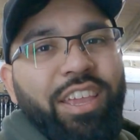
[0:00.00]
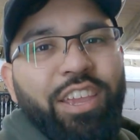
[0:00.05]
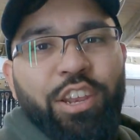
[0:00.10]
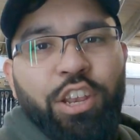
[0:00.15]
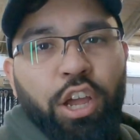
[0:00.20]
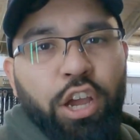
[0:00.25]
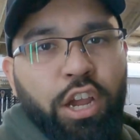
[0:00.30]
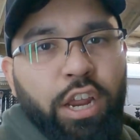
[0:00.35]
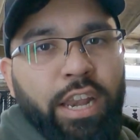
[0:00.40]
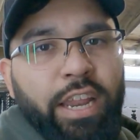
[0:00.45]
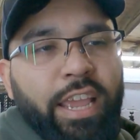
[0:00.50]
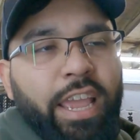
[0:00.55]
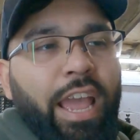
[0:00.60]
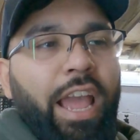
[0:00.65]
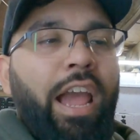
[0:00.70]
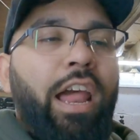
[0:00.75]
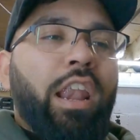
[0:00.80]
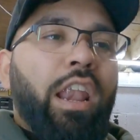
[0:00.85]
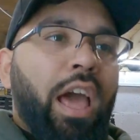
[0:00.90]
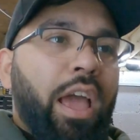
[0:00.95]
you're not gonna
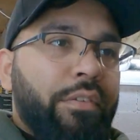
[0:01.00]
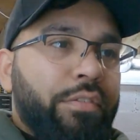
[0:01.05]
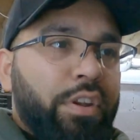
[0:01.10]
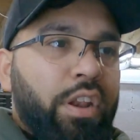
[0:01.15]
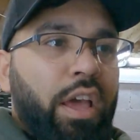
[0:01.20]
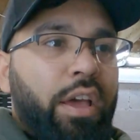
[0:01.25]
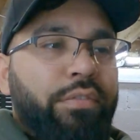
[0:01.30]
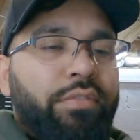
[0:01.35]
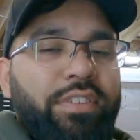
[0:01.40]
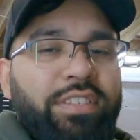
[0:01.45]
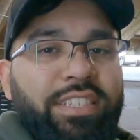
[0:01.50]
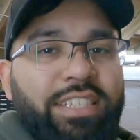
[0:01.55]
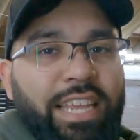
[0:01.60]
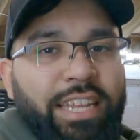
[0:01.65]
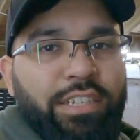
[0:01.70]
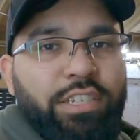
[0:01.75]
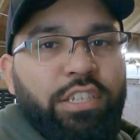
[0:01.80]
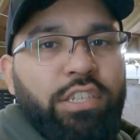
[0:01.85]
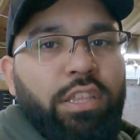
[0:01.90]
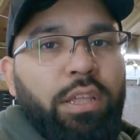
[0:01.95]
get a Live and Earth
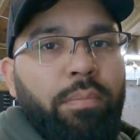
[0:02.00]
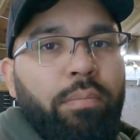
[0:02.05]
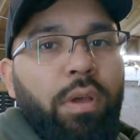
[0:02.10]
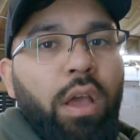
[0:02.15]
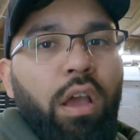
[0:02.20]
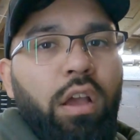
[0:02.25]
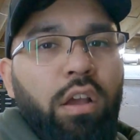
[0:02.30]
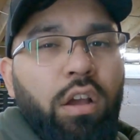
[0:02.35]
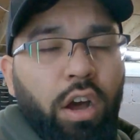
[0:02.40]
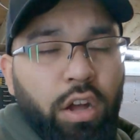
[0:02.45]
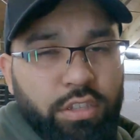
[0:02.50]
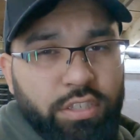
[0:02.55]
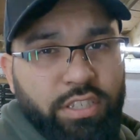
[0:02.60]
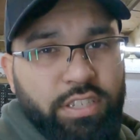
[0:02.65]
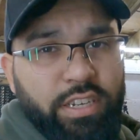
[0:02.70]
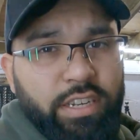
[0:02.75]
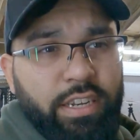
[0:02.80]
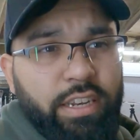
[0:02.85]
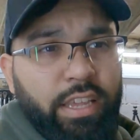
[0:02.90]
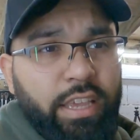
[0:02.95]
sent to them
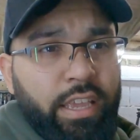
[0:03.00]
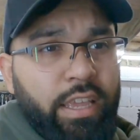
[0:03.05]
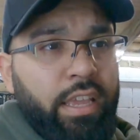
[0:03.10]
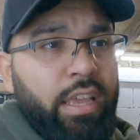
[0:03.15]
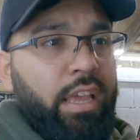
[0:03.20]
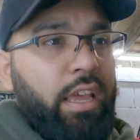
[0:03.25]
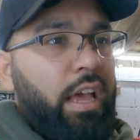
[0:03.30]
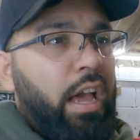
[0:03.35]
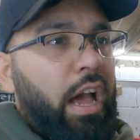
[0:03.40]
constantly.